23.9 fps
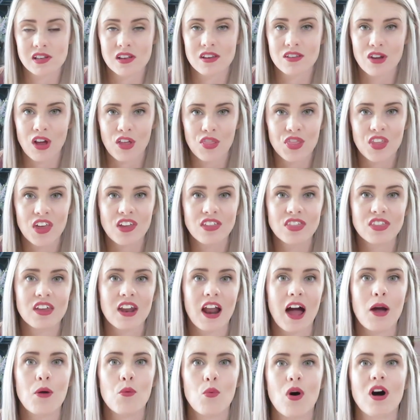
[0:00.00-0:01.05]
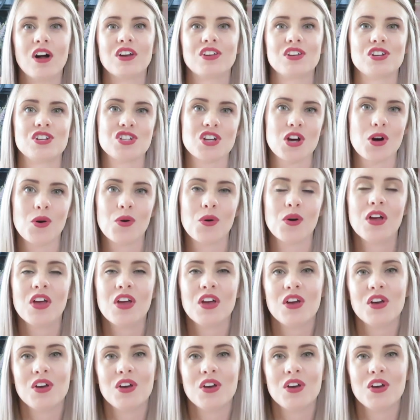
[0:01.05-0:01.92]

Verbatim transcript: to nothing that I want to show